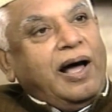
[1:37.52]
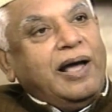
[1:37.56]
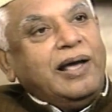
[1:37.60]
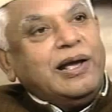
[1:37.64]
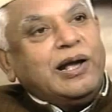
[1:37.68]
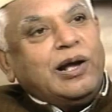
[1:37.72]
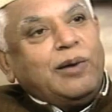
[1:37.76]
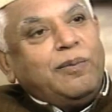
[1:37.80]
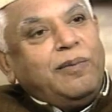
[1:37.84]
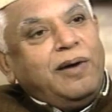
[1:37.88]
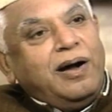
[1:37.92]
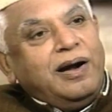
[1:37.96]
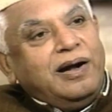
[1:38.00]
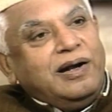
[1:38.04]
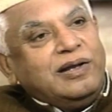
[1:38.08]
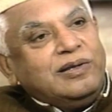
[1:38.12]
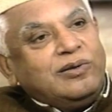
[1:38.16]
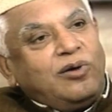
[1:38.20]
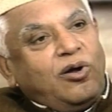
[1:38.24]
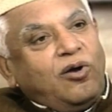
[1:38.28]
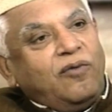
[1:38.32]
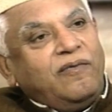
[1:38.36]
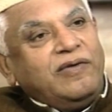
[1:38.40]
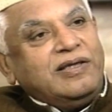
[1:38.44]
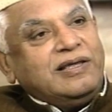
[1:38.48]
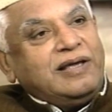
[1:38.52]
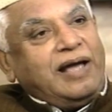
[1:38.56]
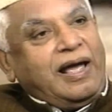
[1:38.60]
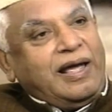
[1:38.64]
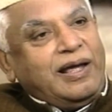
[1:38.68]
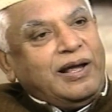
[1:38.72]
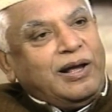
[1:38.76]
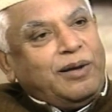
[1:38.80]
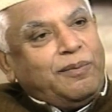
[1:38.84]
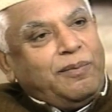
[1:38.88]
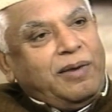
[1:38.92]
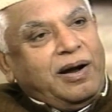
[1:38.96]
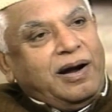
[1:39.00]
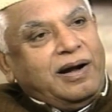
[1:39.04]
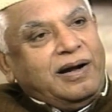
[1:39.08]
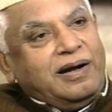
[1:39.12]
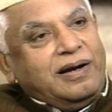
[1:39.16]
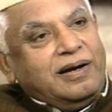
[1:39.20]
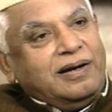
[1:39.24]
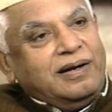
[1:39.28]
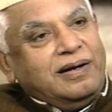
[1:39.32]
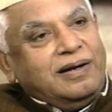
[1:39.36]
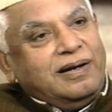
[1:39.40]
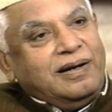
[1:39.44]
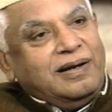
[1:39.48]
High command is always a high
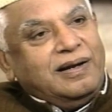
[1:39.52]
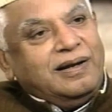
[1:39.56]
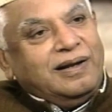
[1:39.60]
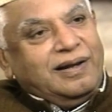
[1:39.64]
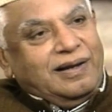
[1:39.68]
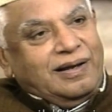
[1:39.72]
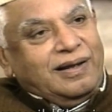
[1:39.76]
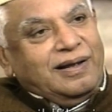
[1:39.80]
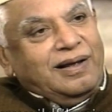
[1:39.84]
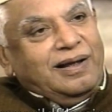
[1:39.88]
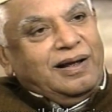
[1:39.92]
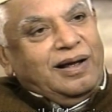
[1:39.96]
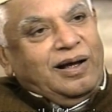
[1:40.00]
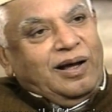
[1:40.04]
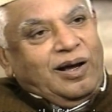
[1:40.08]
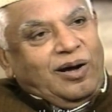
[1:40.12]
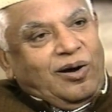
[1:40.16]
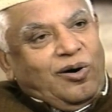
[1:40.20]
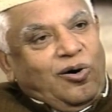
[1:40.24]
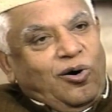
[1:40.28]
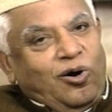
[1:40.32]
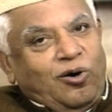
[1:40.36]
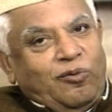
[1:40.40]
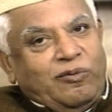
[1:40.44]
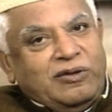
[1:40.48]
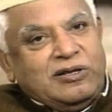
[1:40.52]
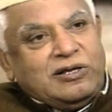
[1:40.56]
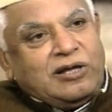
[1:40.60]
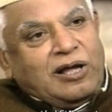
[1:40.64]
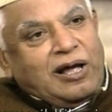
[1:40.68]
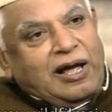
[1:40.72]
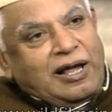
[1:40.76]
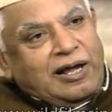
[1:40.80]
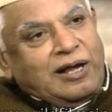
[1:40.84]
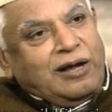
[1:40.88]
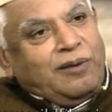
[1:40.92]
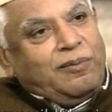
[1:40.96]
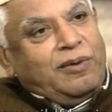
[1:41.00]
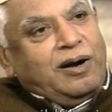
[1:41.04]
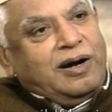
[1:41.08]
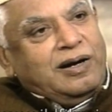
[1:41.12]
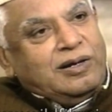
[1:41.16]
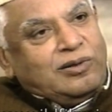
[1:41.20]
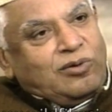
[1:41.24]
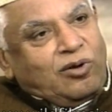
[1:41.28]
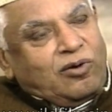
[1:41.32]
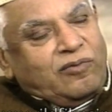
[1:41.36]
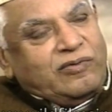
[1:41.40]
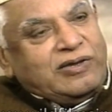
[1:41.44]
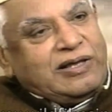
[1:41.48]
command. Always high
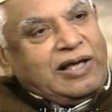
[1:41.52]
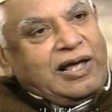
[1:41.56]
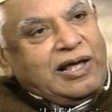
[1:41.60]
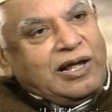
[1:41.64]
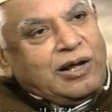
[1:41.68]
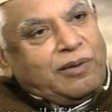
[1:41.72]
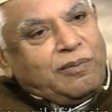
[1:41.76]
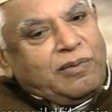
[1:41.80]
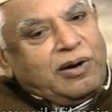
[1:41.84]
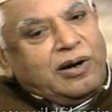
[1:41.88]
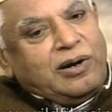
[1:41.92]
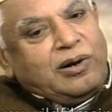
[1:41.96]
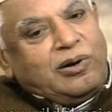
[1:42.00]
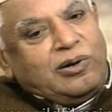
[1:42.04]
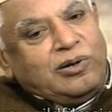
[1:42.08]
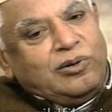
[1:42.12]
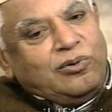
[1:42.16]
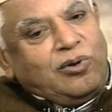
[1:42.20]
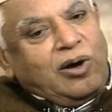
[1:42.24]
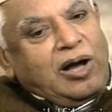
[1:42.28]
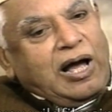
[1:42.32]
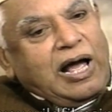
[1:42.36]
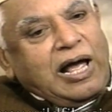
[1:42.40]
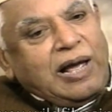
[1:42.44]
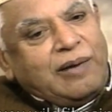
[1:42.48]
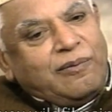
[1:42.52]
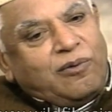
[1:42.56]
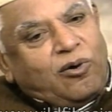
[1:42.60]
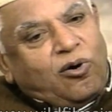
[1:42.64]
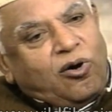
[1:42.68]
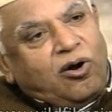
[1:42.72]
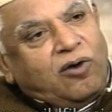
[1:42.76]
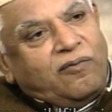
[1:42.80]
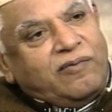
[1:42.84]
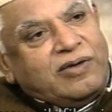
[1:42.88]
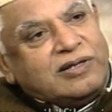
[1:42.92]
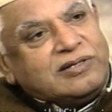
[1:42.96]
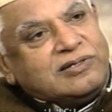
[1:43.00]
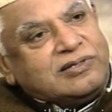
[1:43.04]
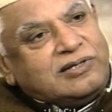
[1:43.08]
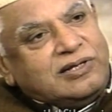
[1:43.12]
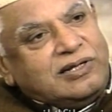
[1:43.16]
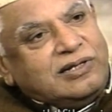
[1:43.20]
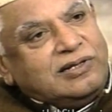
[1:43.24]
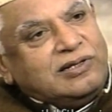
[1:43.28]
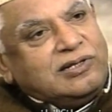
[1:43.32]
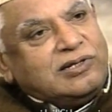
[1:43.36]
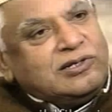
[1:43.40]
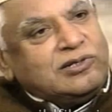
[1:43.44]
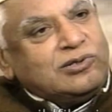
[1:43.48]
command is always high command. I have always
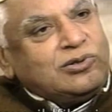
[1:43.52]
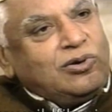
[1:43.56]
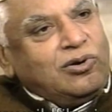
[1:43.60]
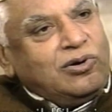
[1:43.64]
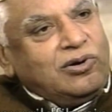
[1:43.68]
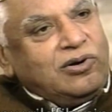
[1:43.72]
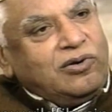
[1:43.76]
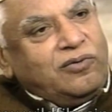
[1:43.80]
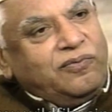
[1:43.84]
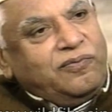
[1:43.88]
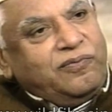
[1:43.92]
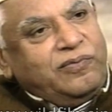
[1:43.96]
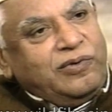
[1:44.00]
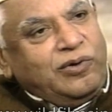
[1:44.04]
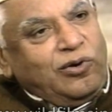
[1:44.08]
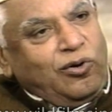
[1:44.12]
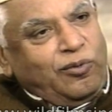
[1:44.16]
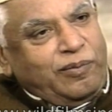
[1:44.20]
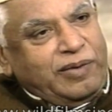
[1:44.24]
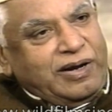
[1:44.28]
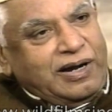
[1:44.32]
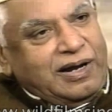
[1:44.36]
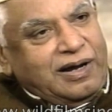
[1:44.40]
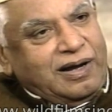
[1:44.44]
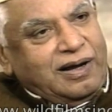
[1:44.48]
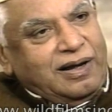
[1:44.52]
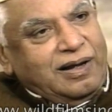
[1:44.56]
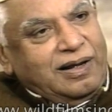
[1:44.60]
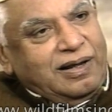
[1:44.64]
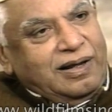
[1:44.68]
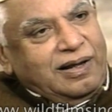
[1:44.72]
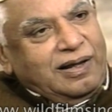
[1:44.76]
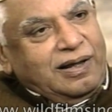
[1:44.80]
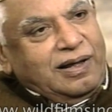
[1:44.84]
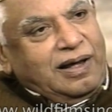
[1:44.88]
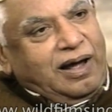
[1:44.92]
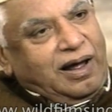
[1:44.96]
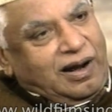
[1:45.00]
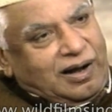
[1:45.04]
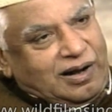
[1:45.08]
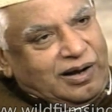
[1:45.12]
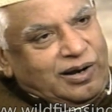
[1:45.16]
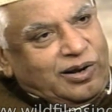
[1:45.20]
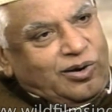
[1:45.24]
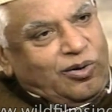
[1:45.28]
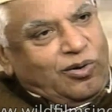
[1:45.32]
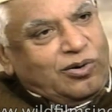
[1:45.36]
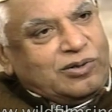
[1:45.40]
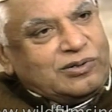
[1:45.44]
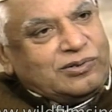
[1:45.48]
seen this sort of phenomena
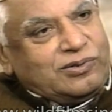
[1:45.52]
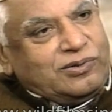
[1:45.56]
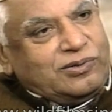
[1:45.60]
earlier also.